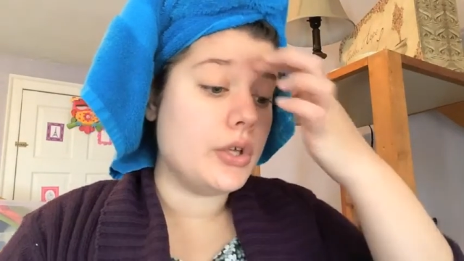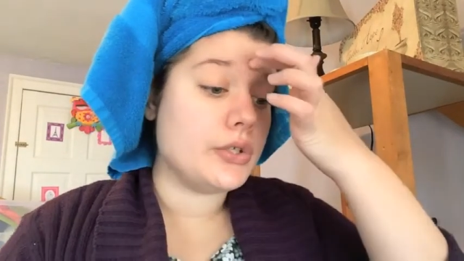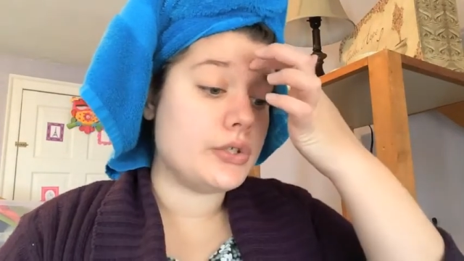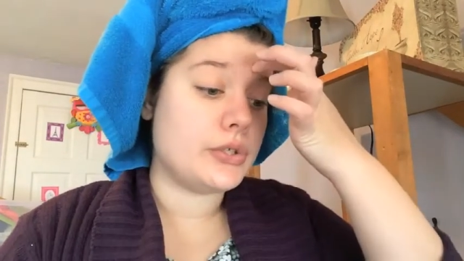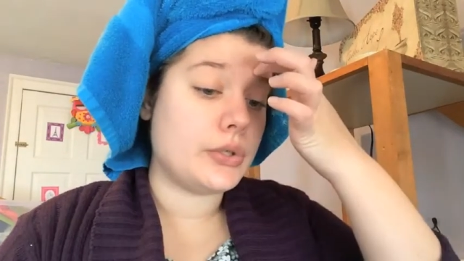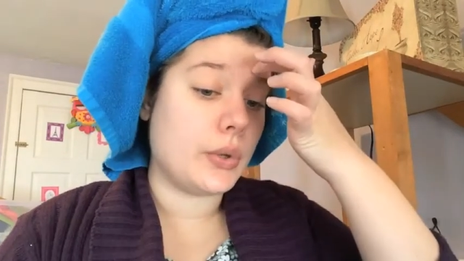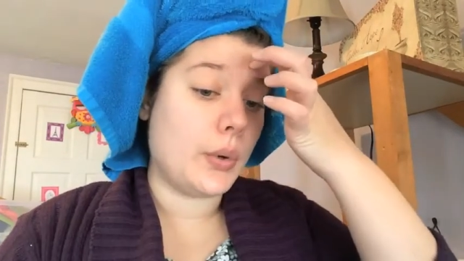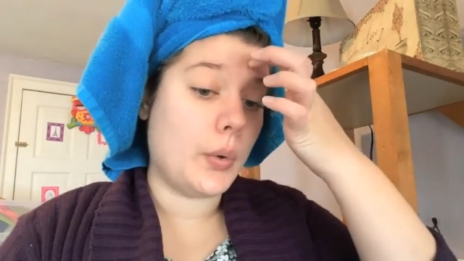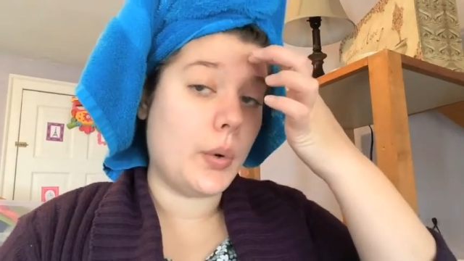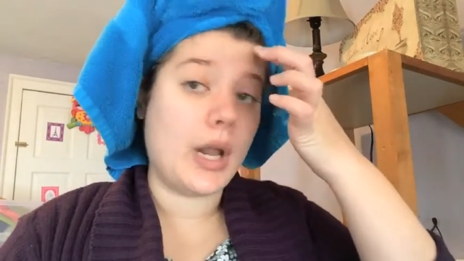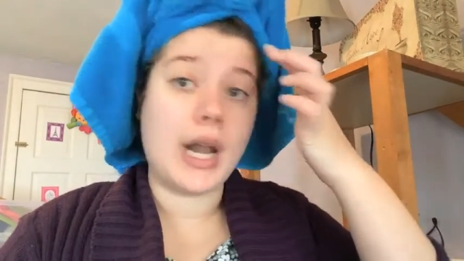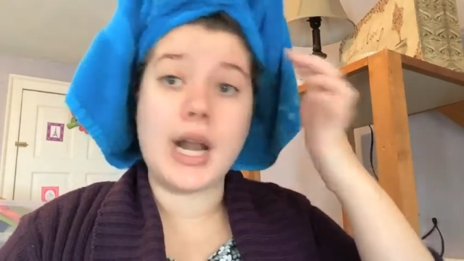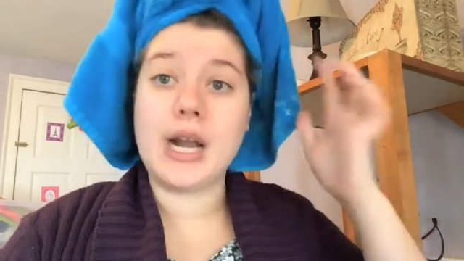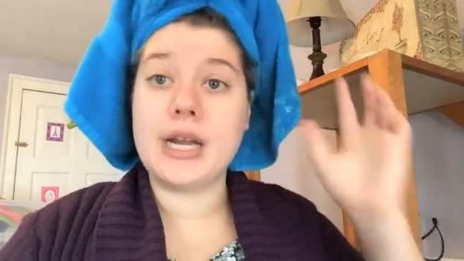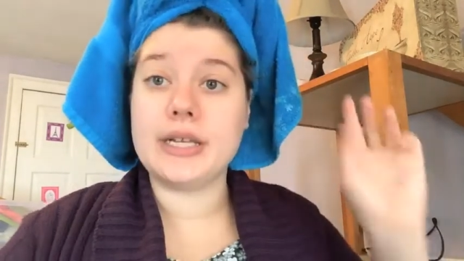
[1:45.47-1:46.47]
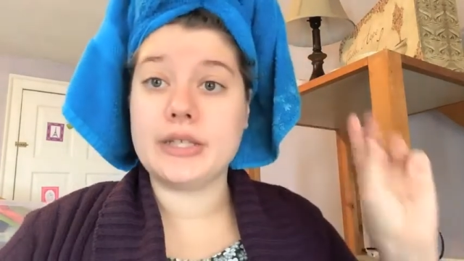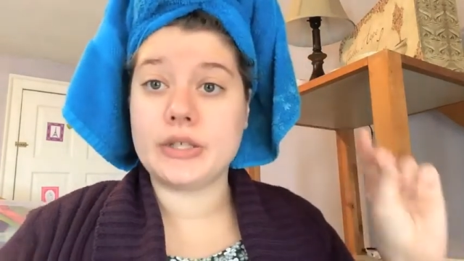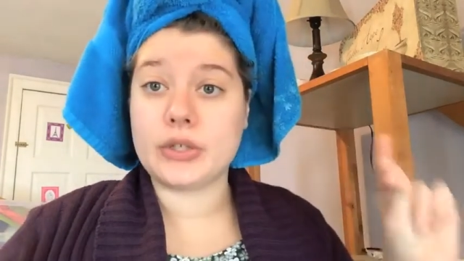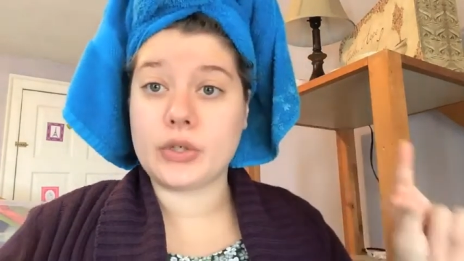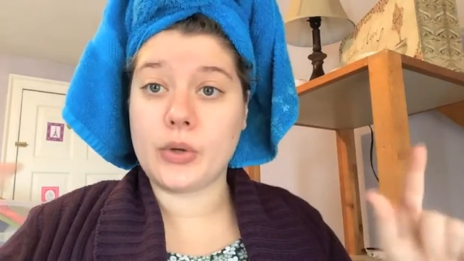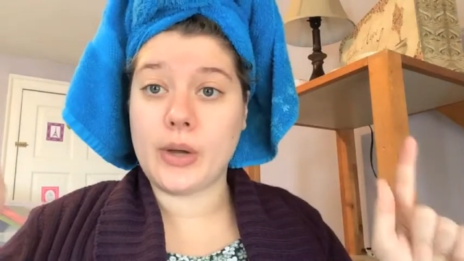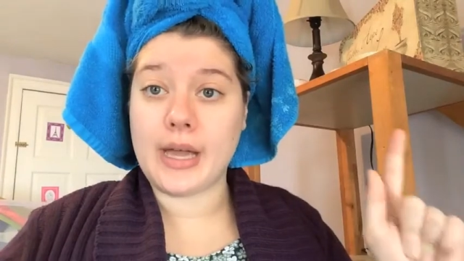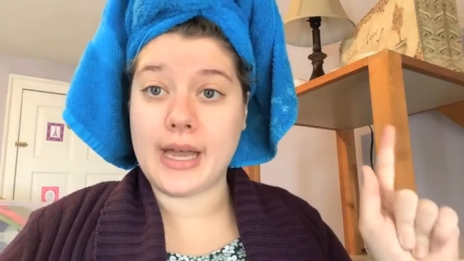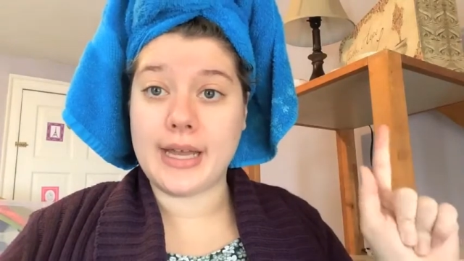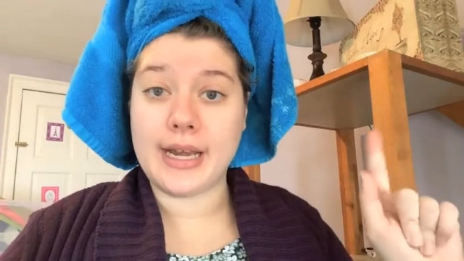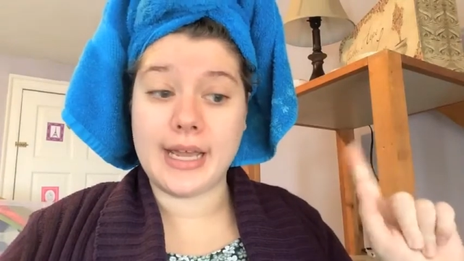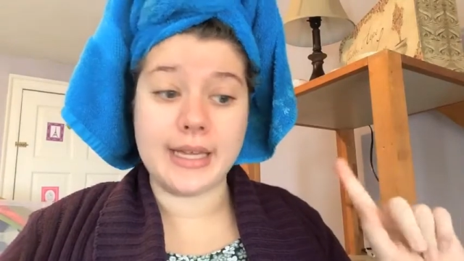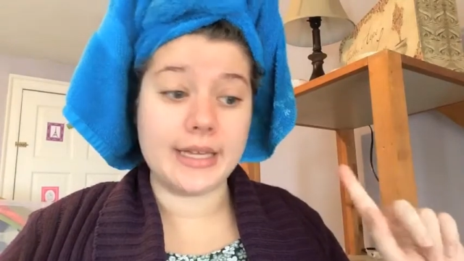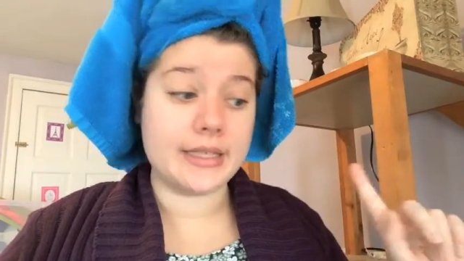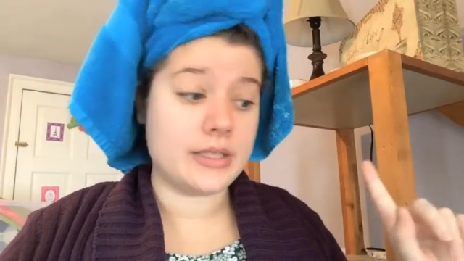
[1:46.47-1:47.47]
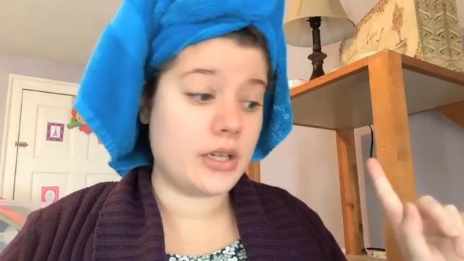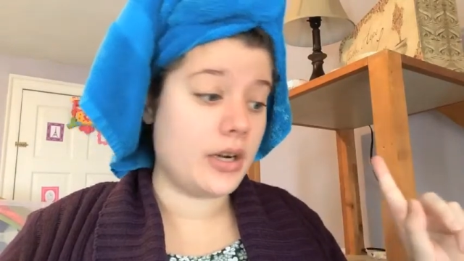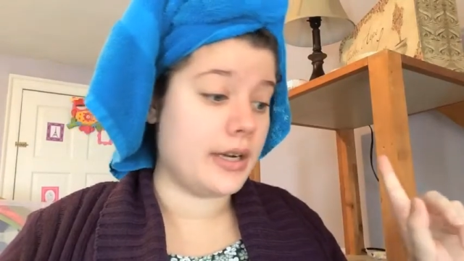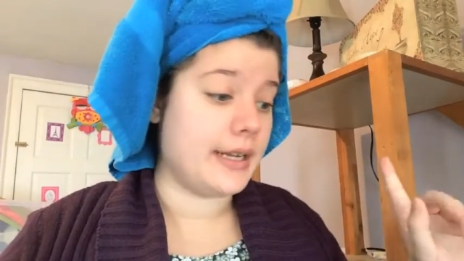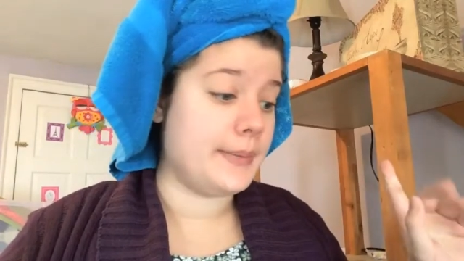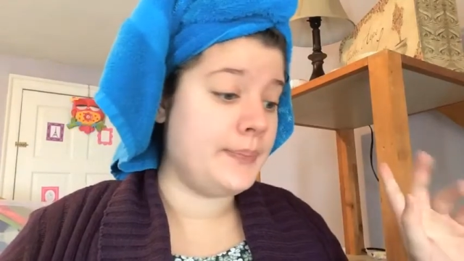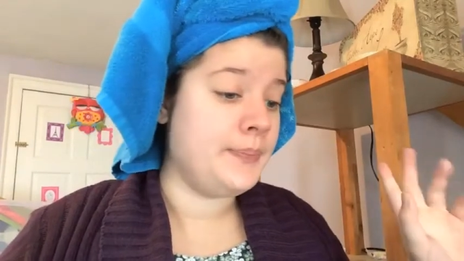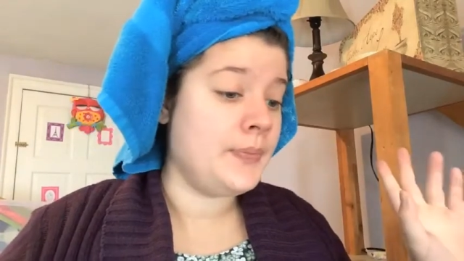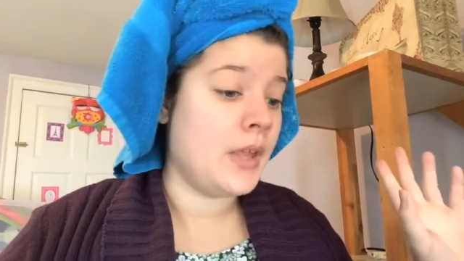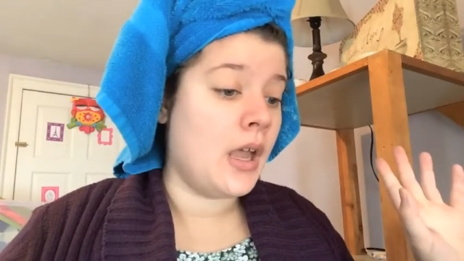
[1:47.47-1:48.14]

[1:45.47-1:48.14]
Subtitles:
So let's go ahead and get started.